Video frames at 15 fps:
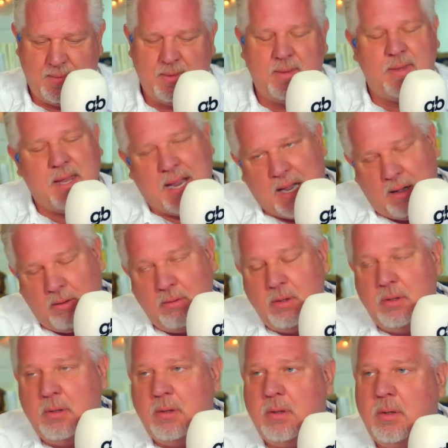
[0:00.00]
Now,
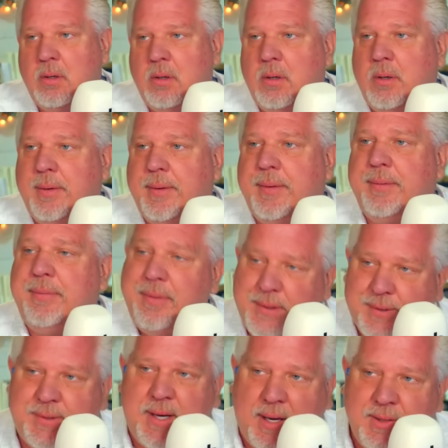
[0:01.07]

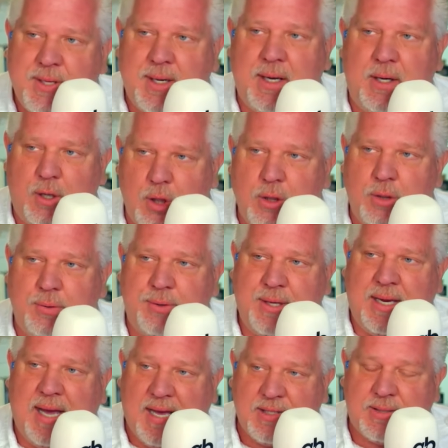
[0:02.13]
this doesn't include
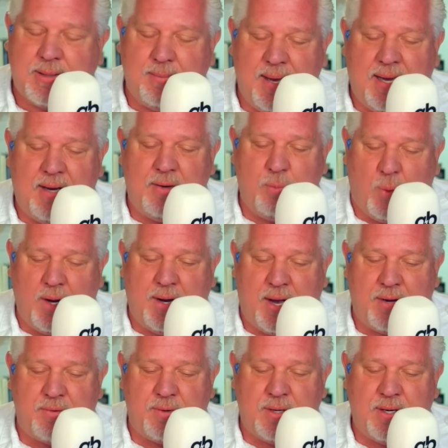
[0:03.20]
the estimated
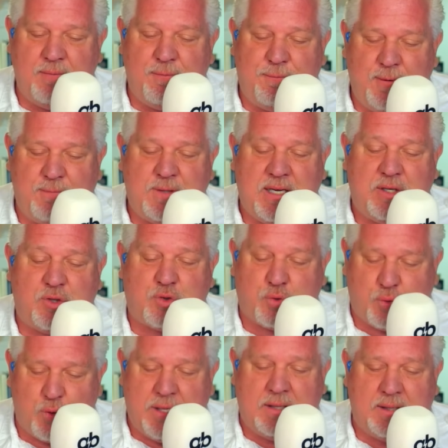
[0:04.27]
$150
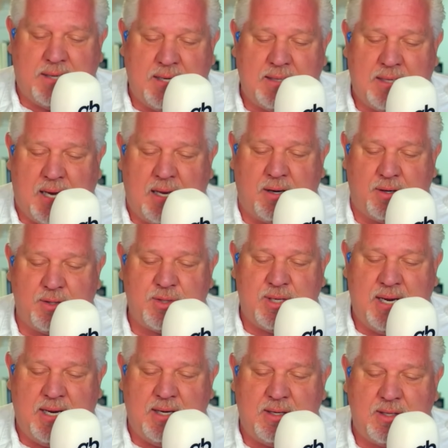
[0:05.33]
trillion
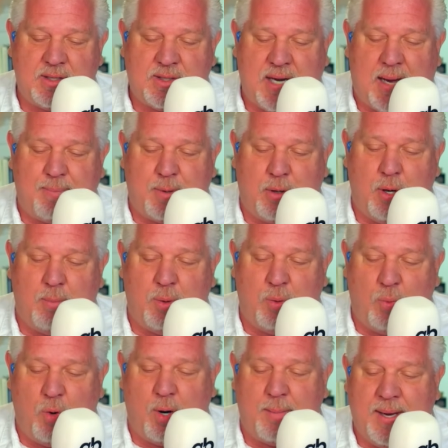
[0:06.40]
needed to stop global
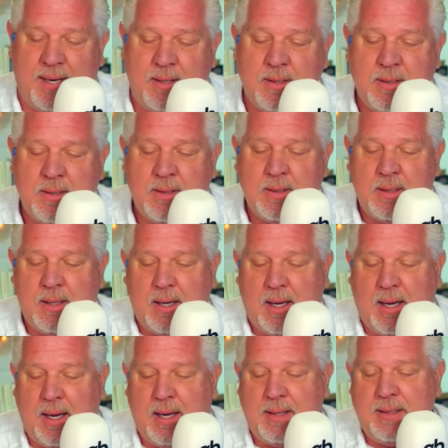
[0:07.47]
warming.
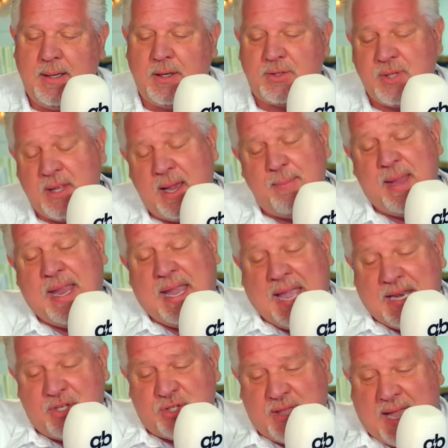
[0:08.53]
Uh, you know, so that may
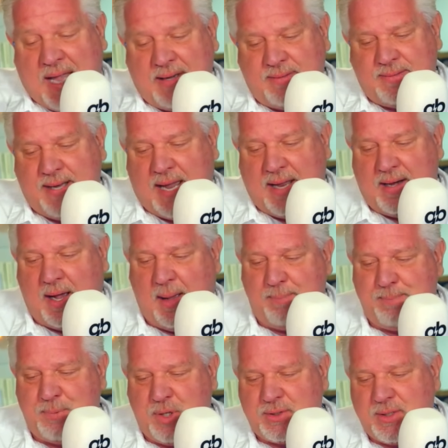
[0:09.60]
edge that debt
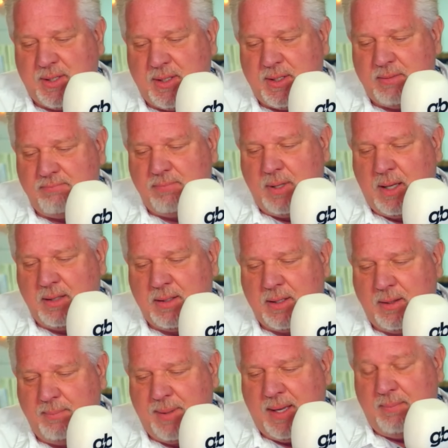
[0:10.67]
up just a, a
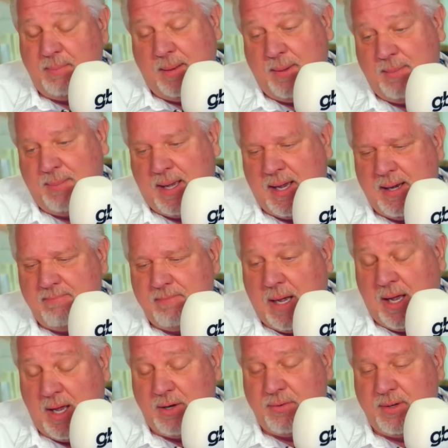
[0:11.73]
little bit, maybe by
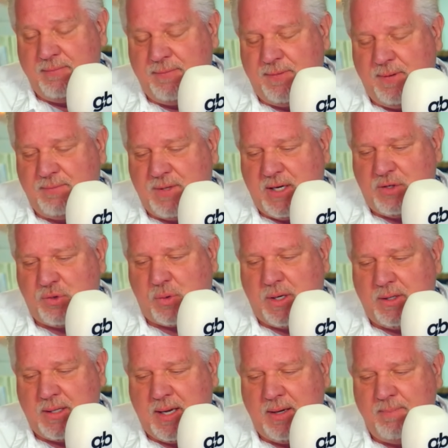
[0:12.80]
150
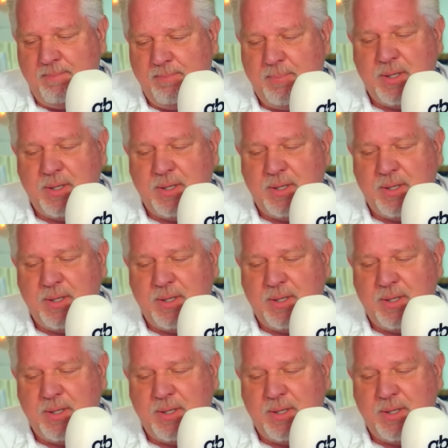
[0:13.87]
trillion.